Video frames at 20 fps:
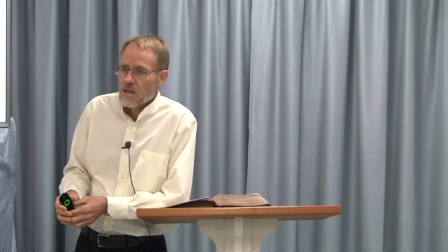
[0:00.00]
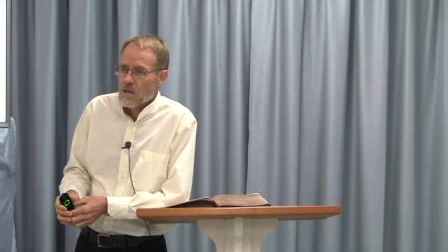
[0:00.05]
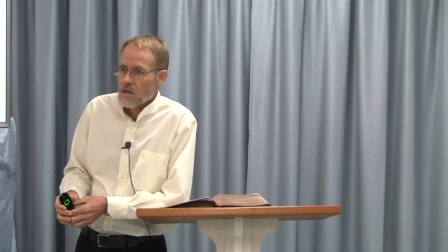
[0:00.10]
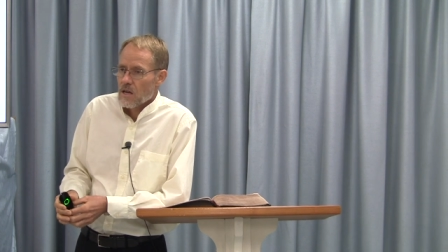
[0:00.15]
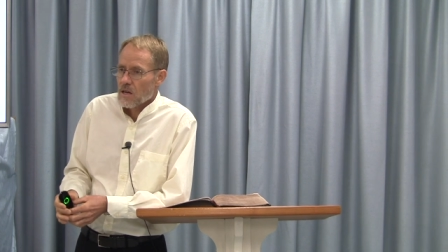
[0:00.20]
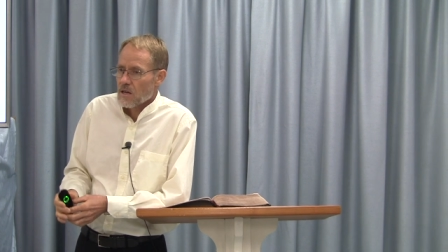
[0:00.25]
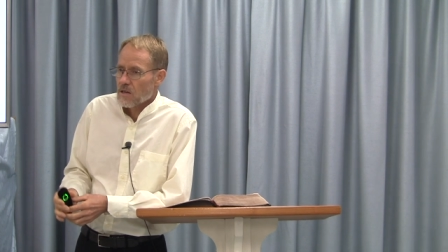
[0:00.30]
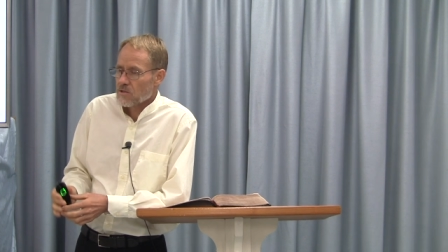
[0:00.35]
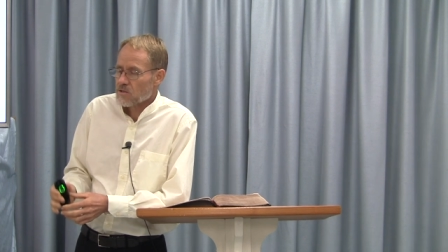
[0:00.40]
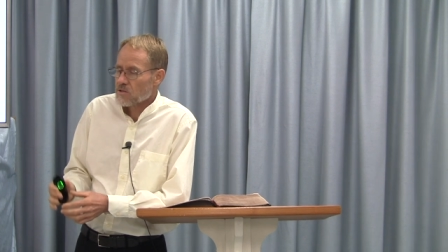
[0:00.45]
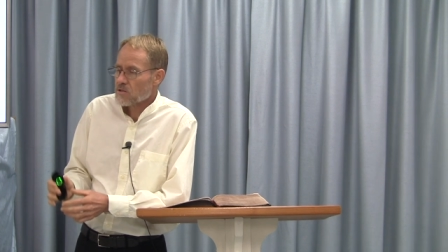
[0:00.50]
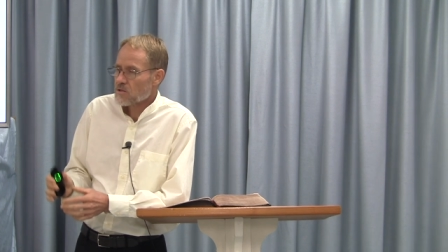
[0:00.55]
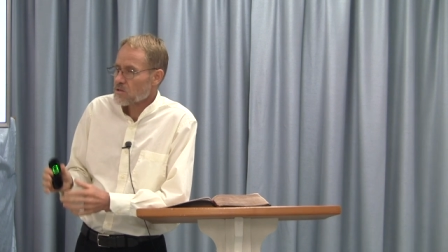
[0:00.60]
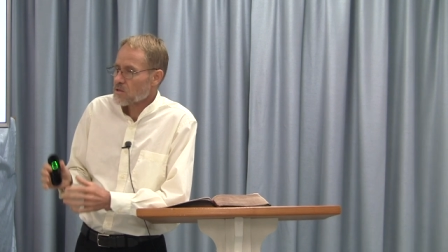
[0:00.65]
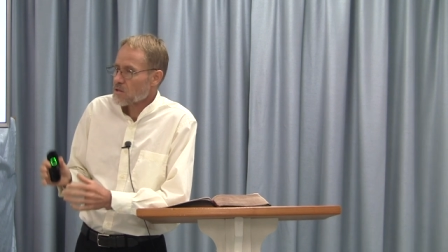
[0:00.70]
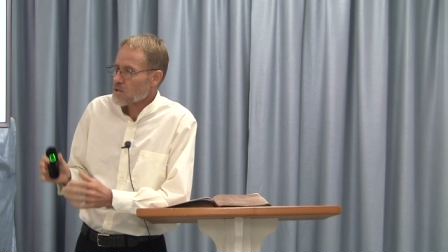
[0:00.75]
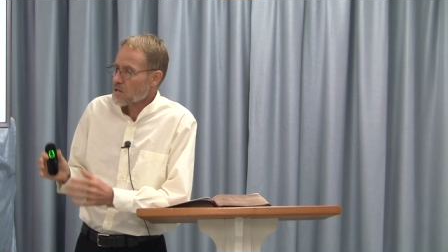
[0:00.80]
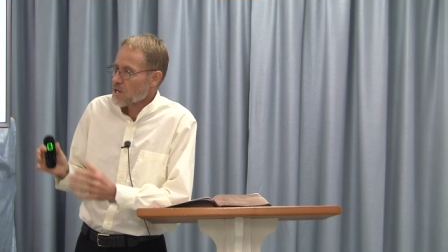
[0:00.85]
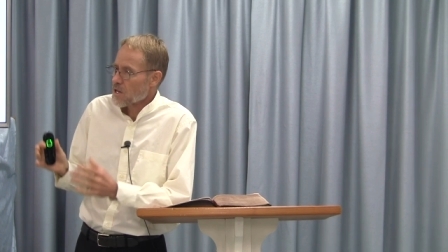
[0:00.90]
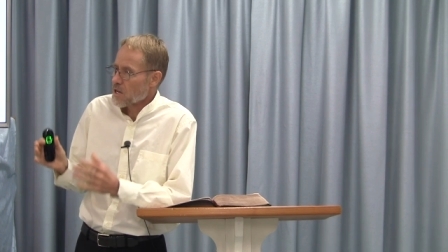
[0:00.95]

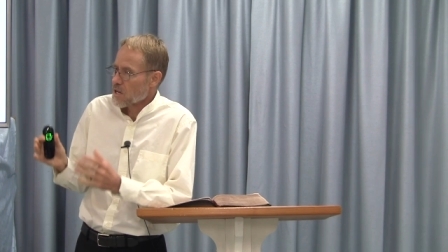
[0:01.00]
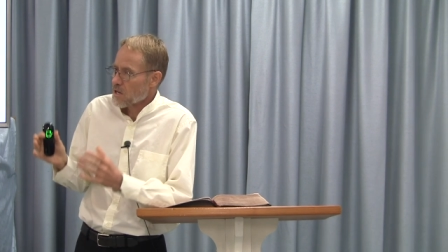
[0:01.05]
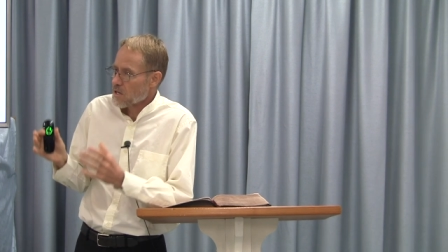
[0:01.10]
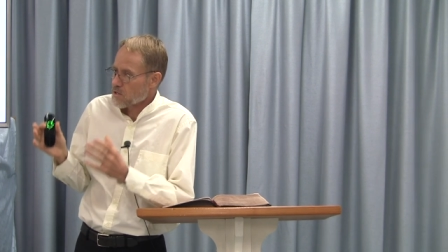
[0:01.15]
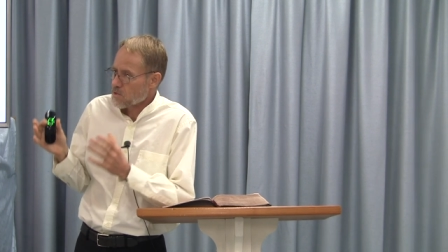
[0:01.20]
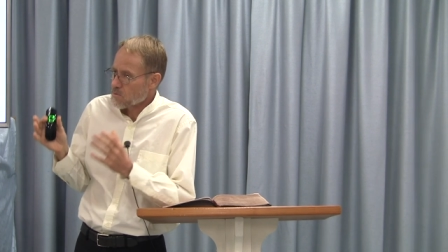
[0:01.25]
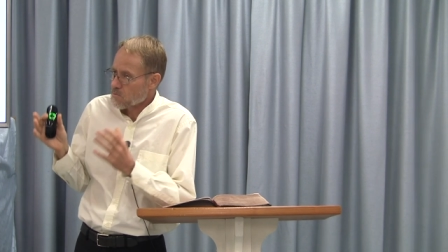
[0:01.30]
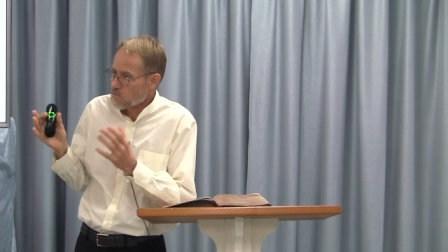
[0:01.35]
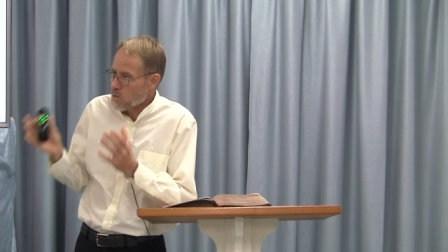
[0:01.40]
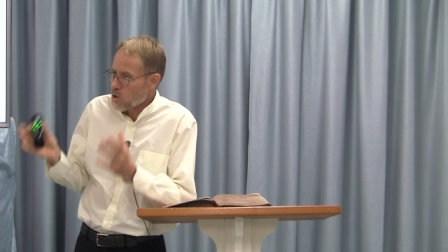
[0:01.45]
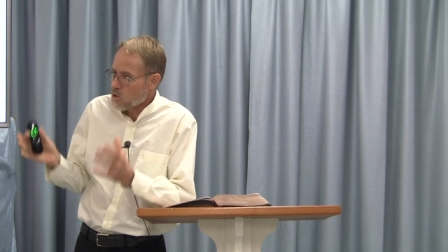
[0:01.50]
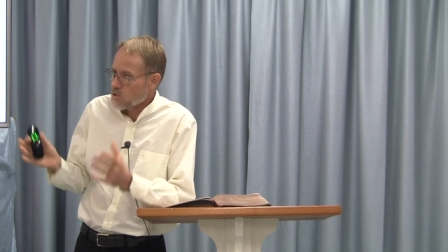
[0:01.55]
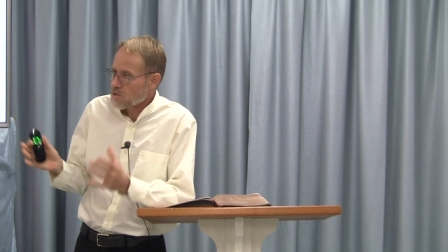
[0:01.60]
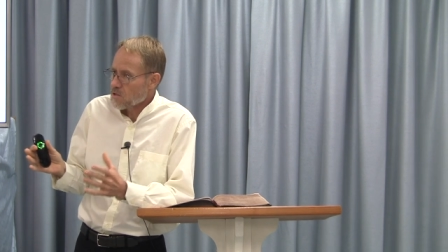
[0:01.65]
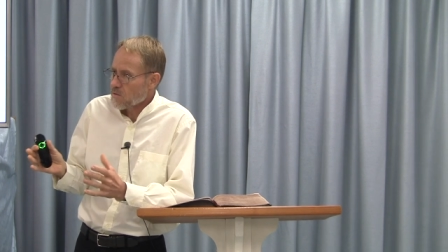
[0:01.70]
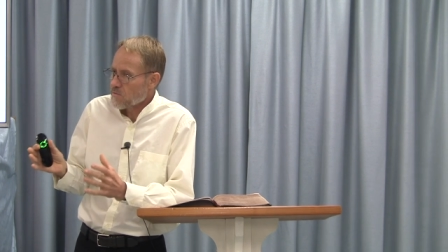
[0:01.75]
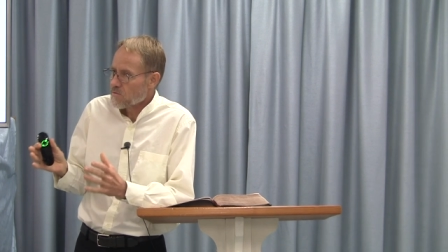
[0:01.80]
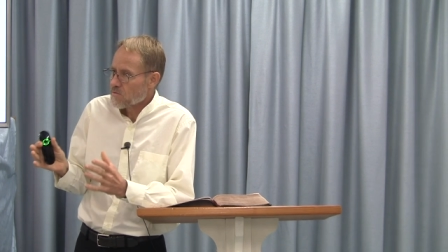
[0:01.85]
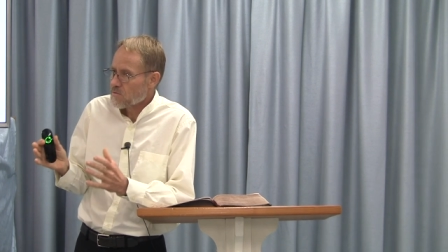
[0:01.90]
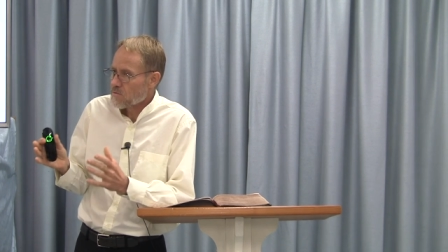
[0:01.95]
as, as
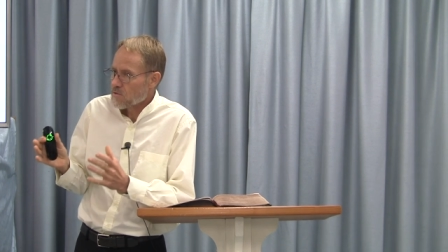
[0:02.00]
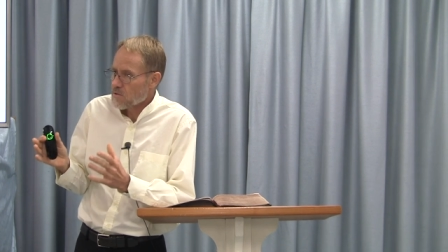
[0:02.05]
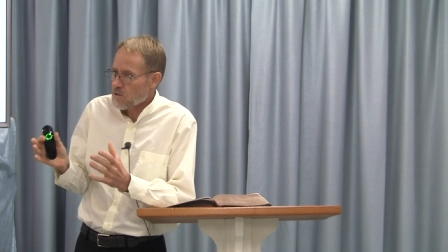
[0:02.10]
most of